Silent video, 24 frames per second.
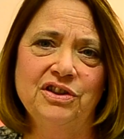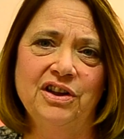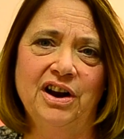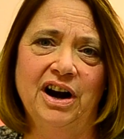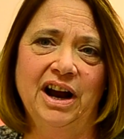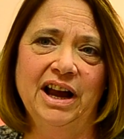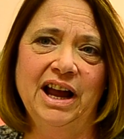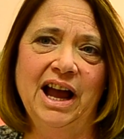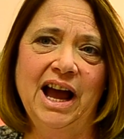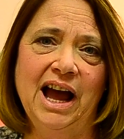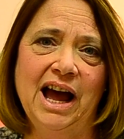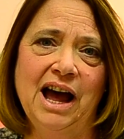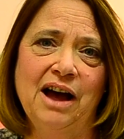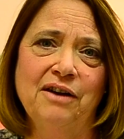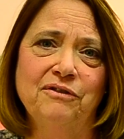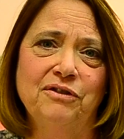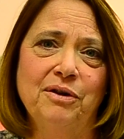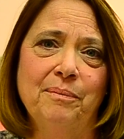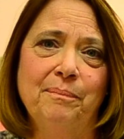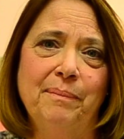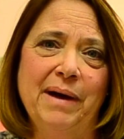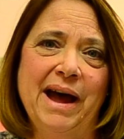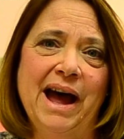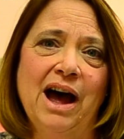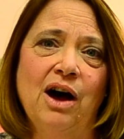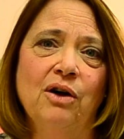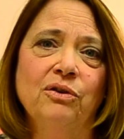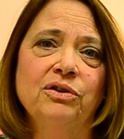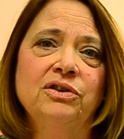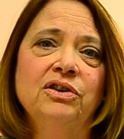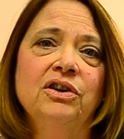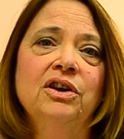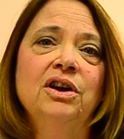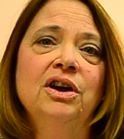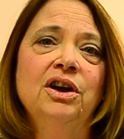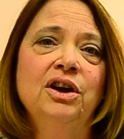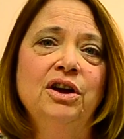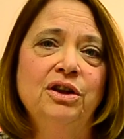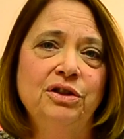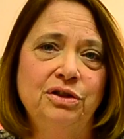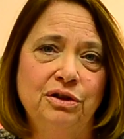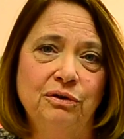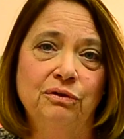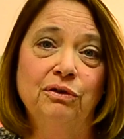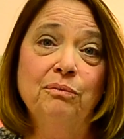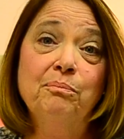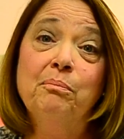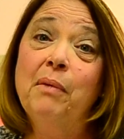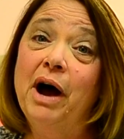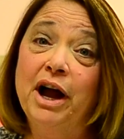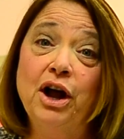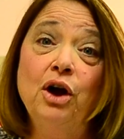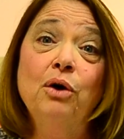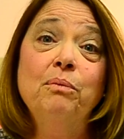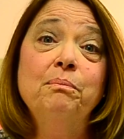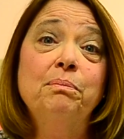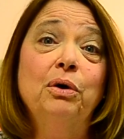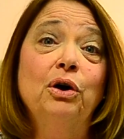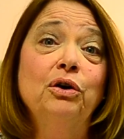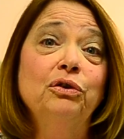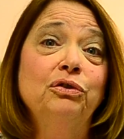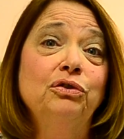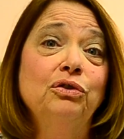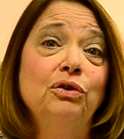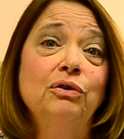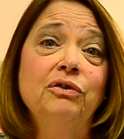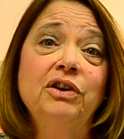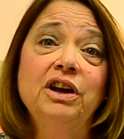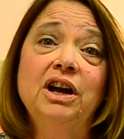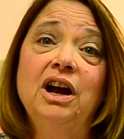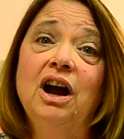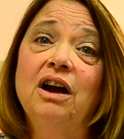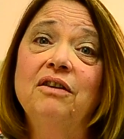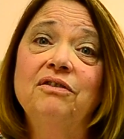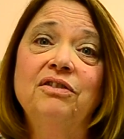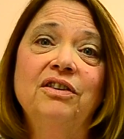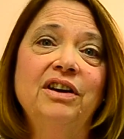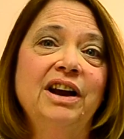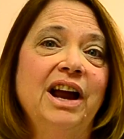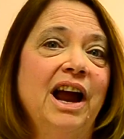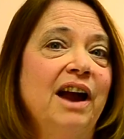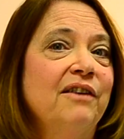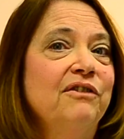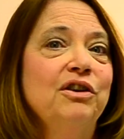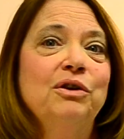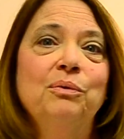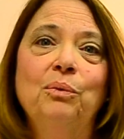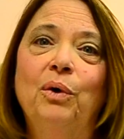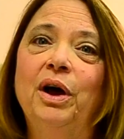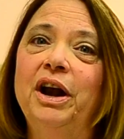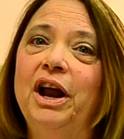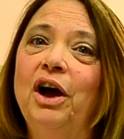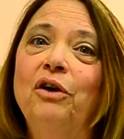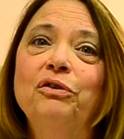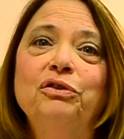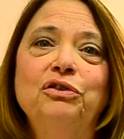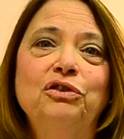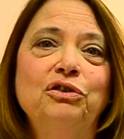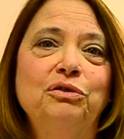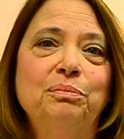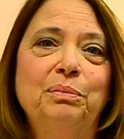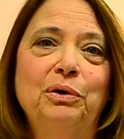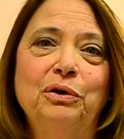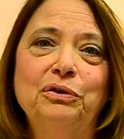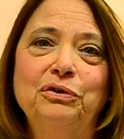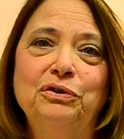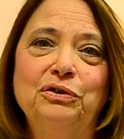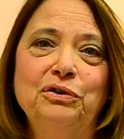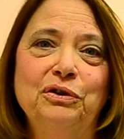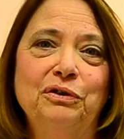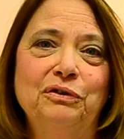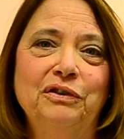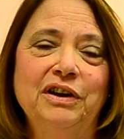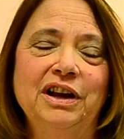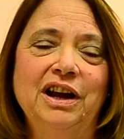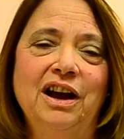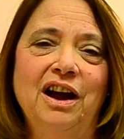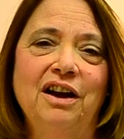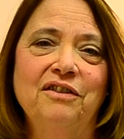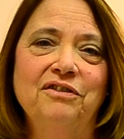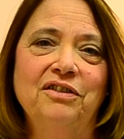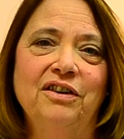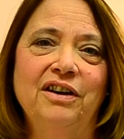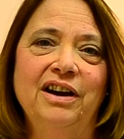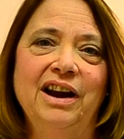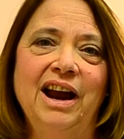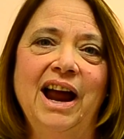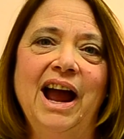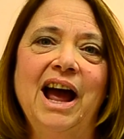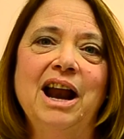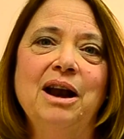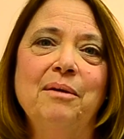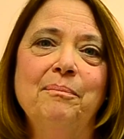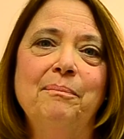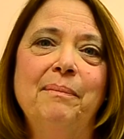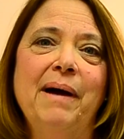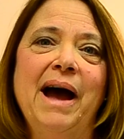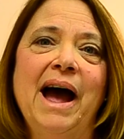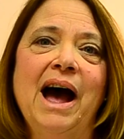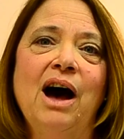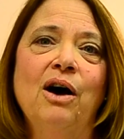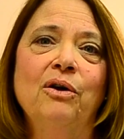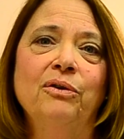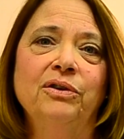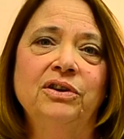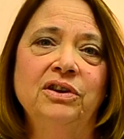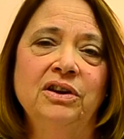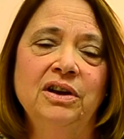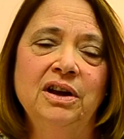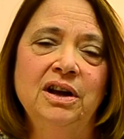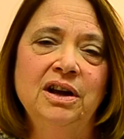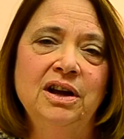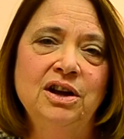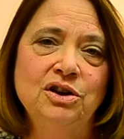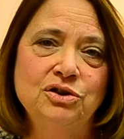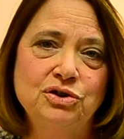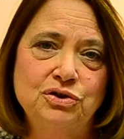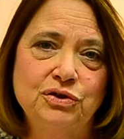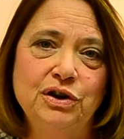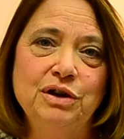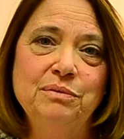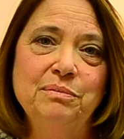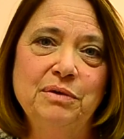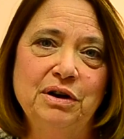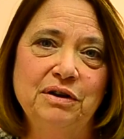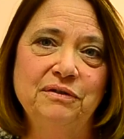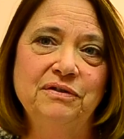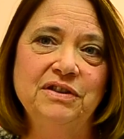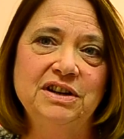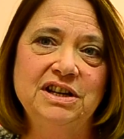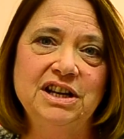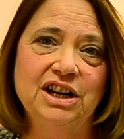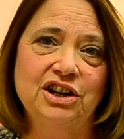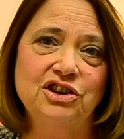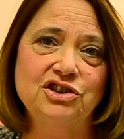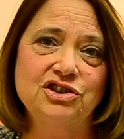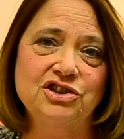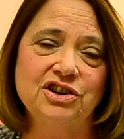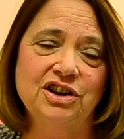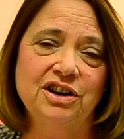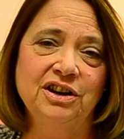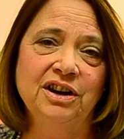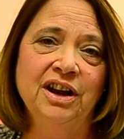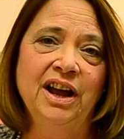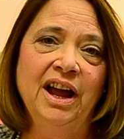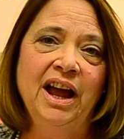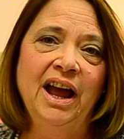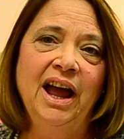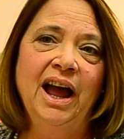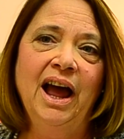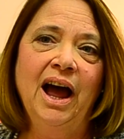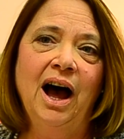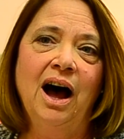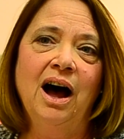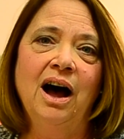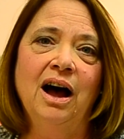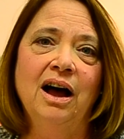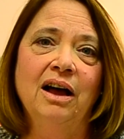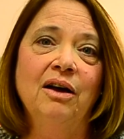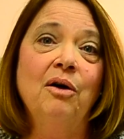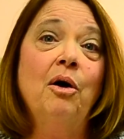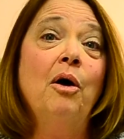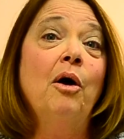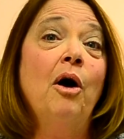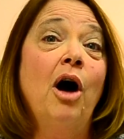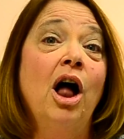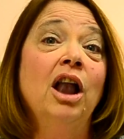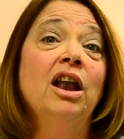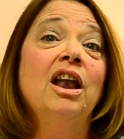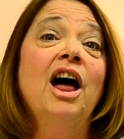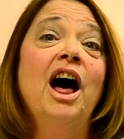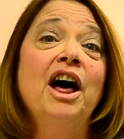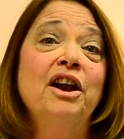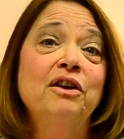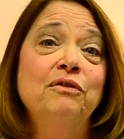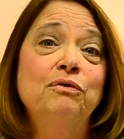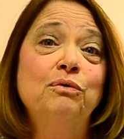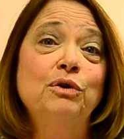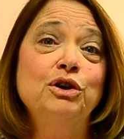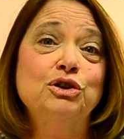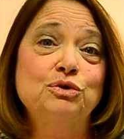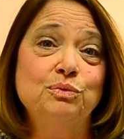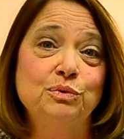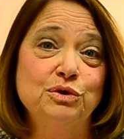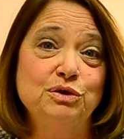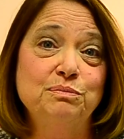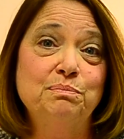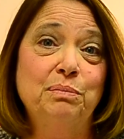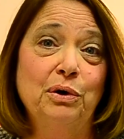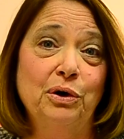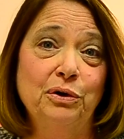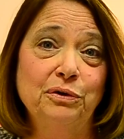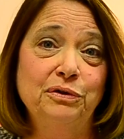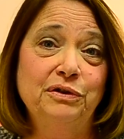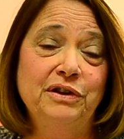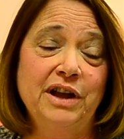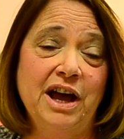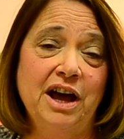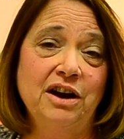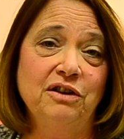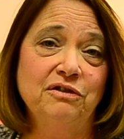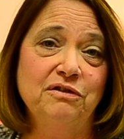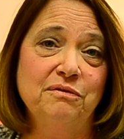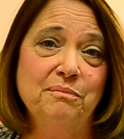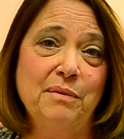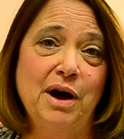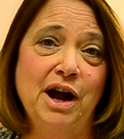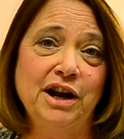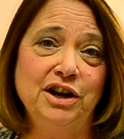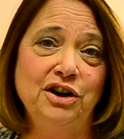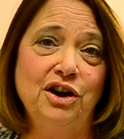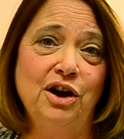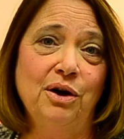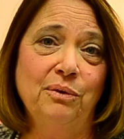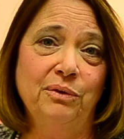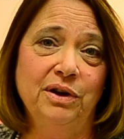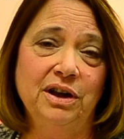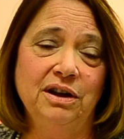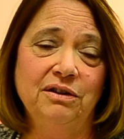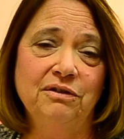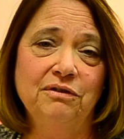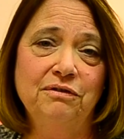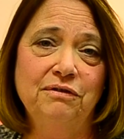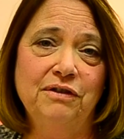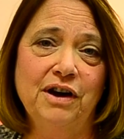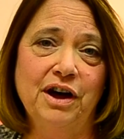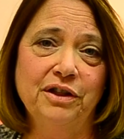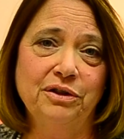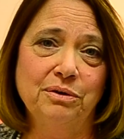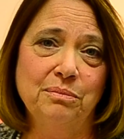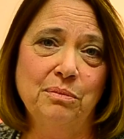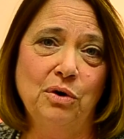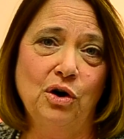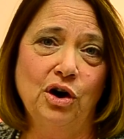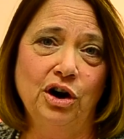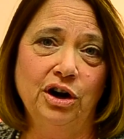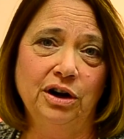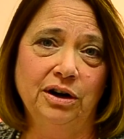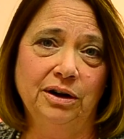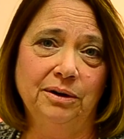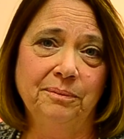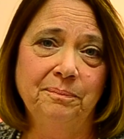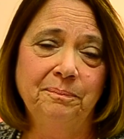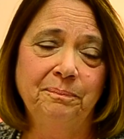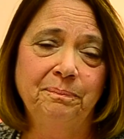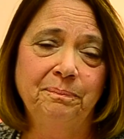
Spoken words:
that I have about my own personal recovery, everyone else's personal recovery, and about treatment of addiction, a lot of which was birthed out of my knowing Father Martin.